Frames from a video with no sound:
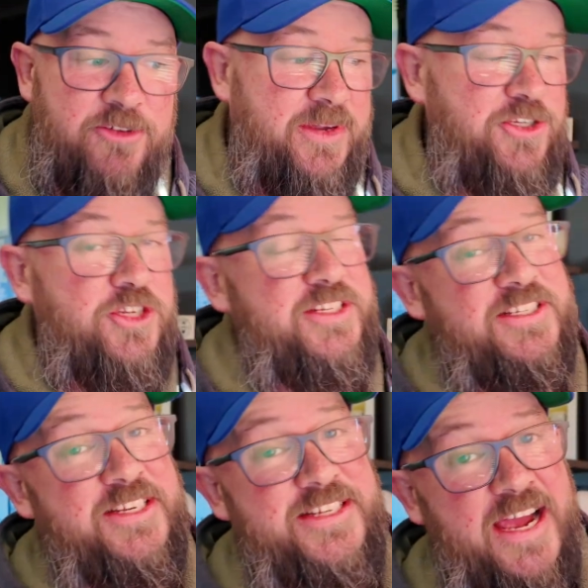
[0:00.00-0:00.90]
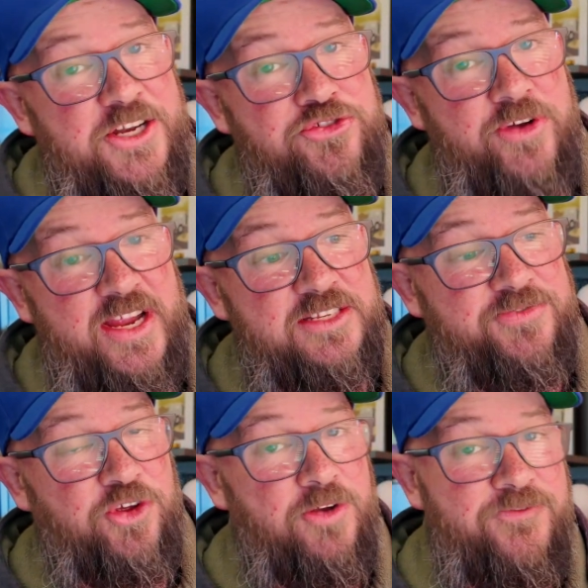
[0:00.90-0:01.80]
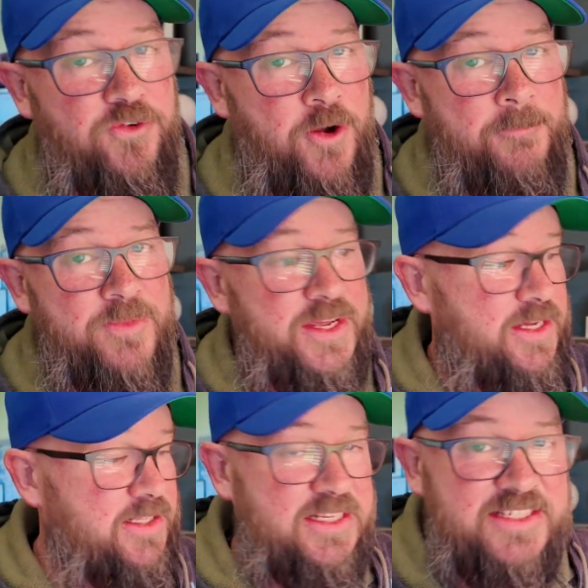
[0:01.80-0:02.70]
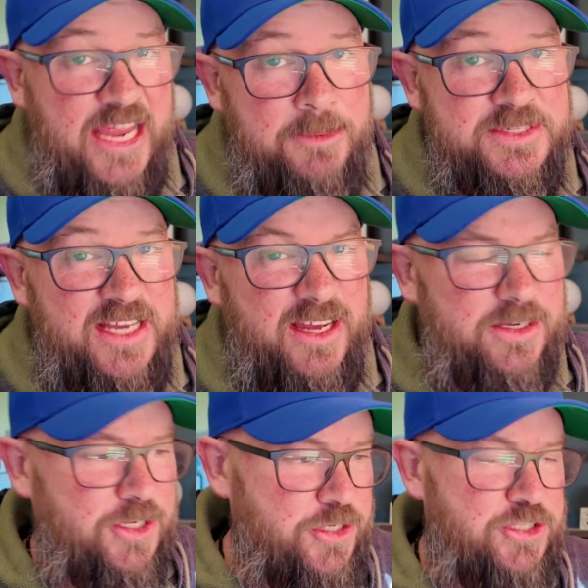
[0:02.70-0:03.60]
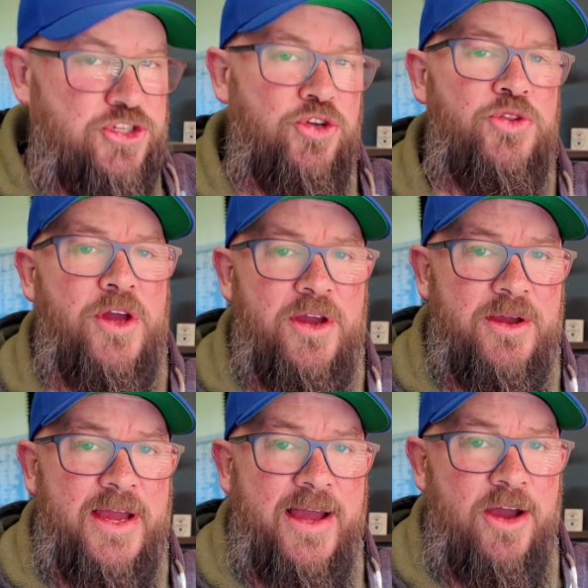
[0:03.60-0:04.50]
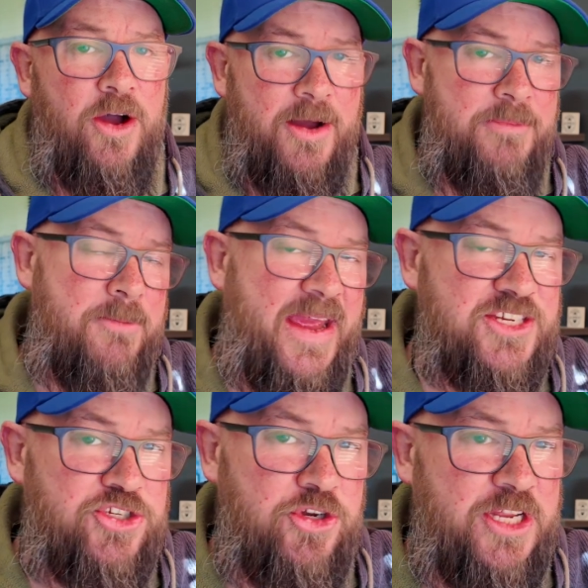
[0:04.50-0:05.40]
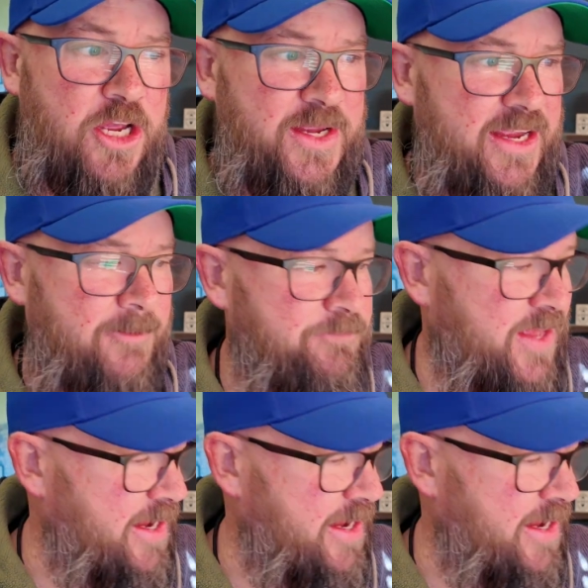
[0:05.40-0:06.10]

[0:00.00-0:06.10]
I've been using this to data transfer from the Samsung to the Mac Studio here,